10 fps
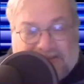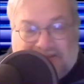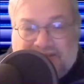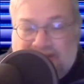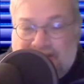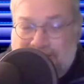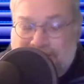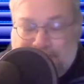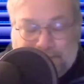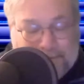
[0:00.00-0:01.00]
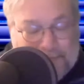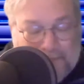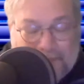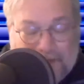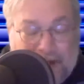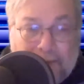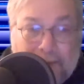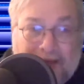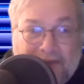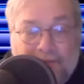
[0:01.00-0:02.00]
a
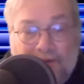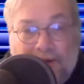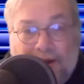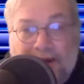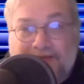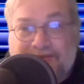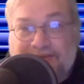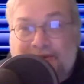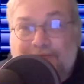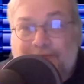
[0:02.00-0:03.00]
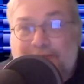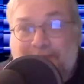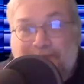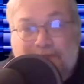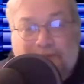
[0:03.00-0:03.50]
mind blower. I still remember